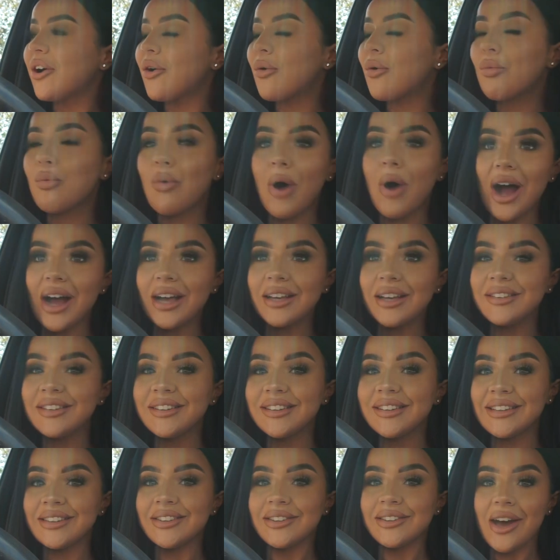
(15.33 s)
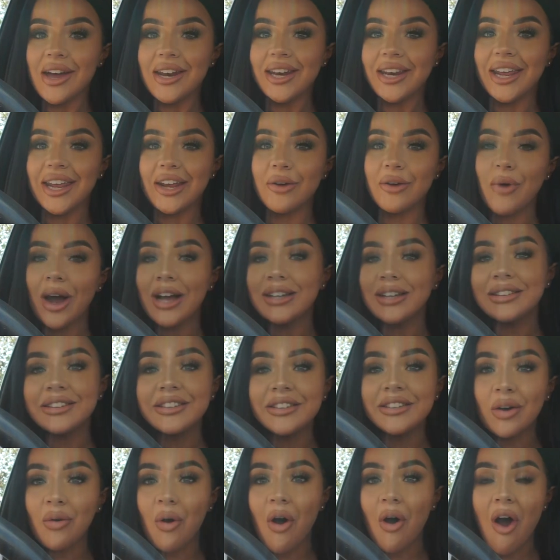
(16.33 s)
Why is it sunny? Why is it
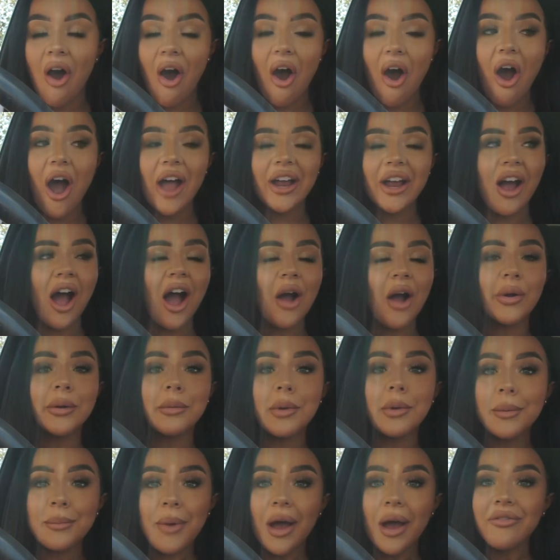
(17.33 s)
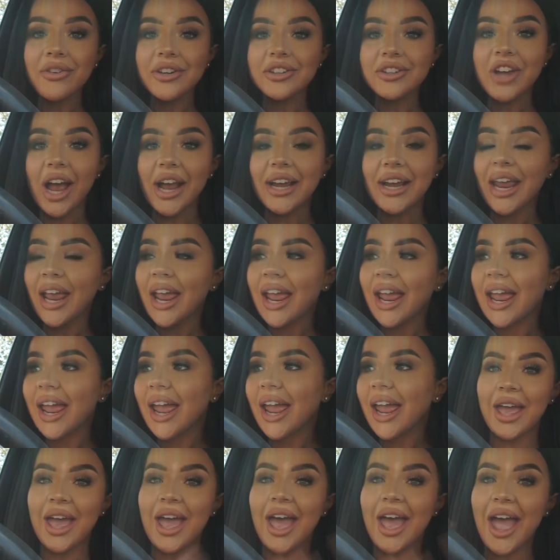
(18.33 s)
so hot? I can't wear my puffer
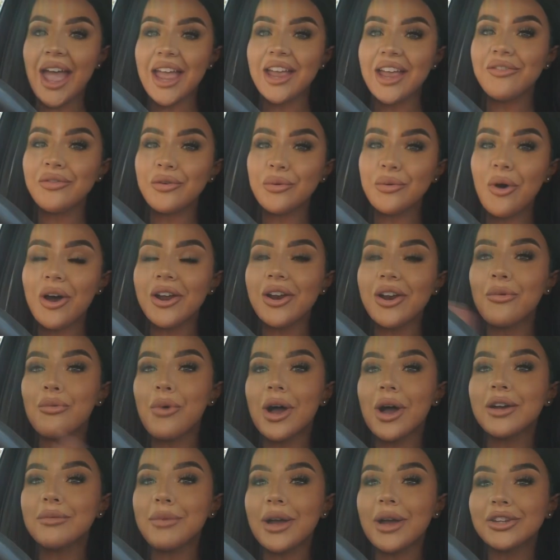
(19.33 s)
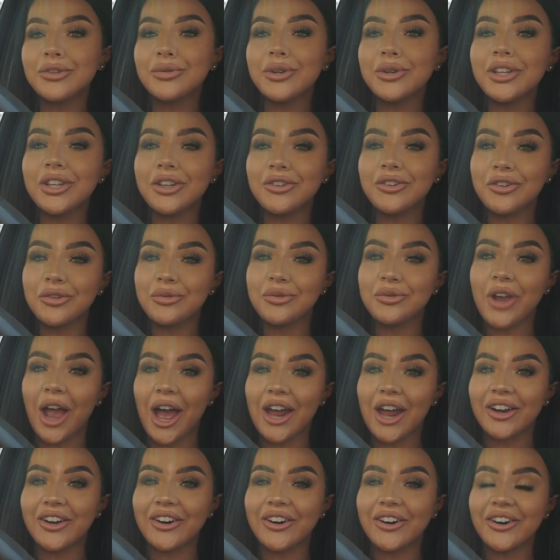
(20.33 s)
jacket. Hey everyone, and welcome back to my YouTube
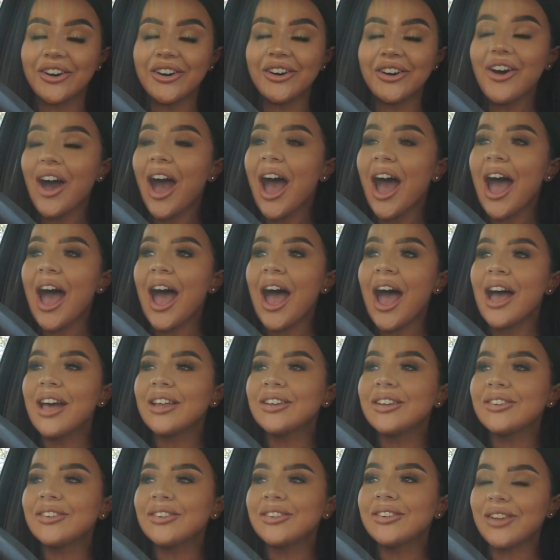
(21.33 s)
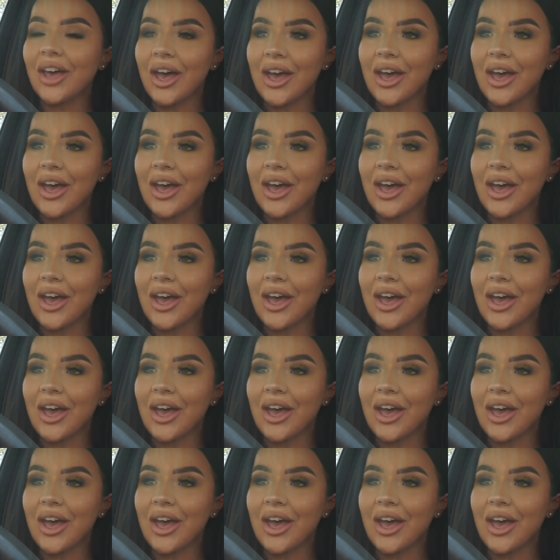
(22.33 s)
channel. So